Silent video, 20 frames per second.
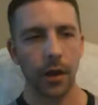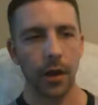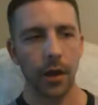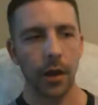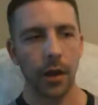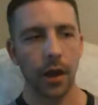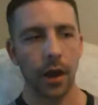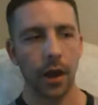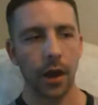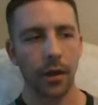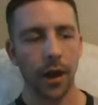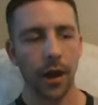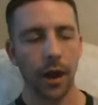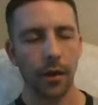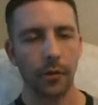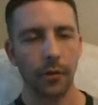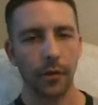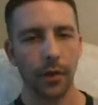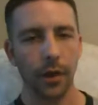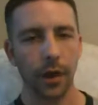and how
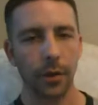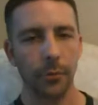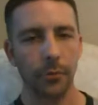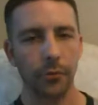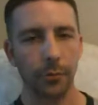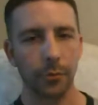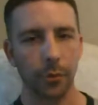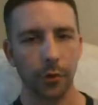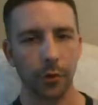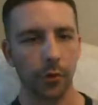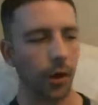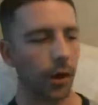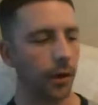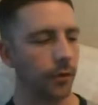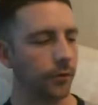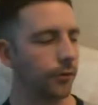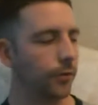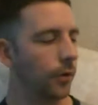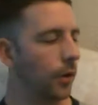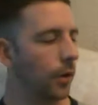the games
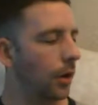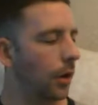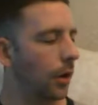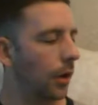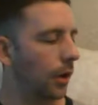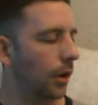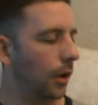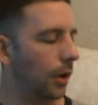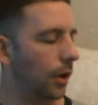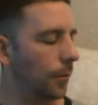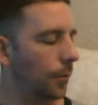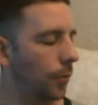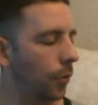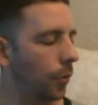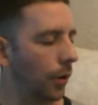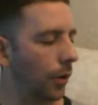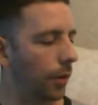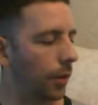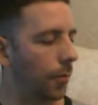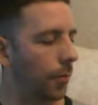progress.
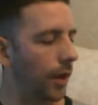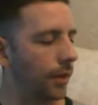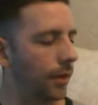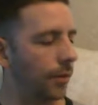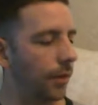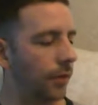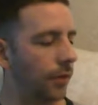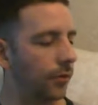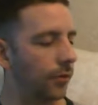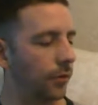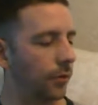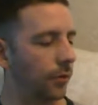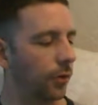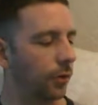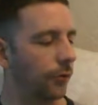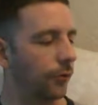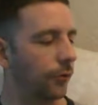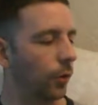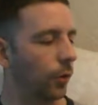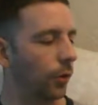One of the main things to look
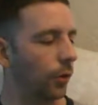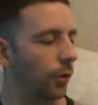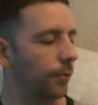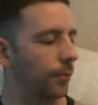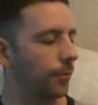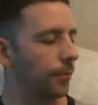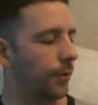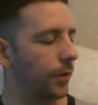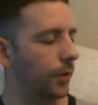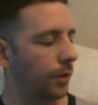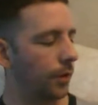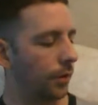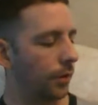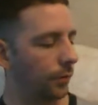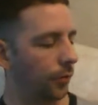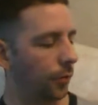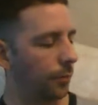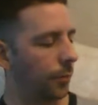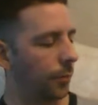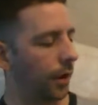for is
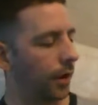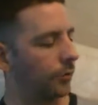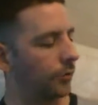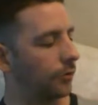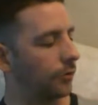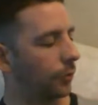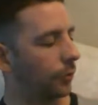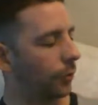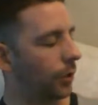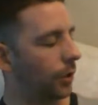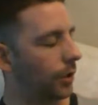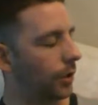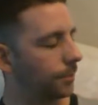on page 3.